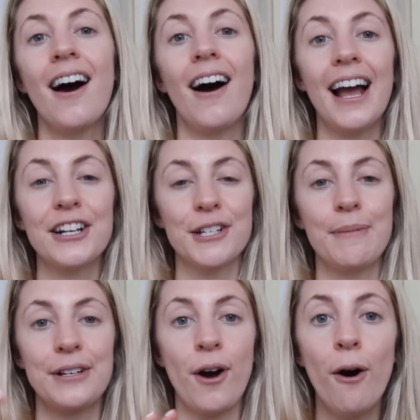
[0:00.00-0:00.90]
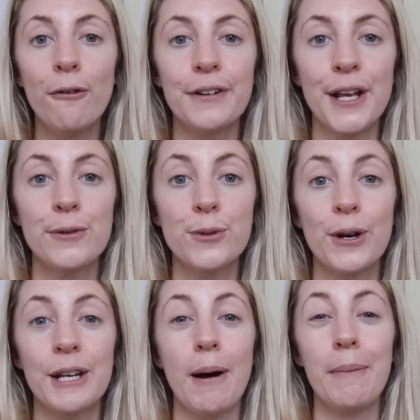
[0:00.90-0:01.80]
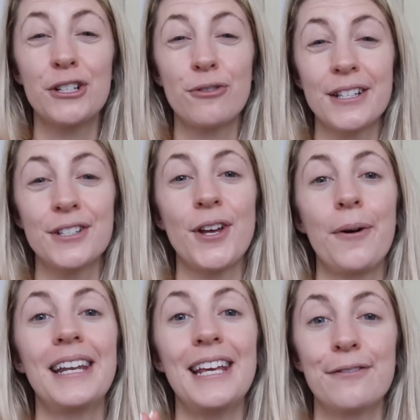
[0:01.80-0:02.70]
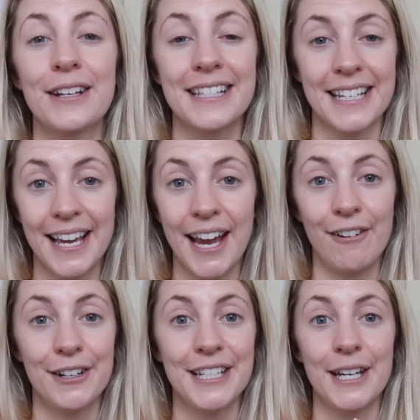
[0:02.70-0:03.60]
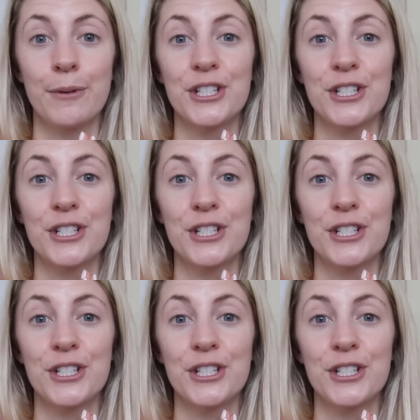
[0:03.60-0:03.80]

I actually made a whole video talking about my TRETINOIN evening skincare routine,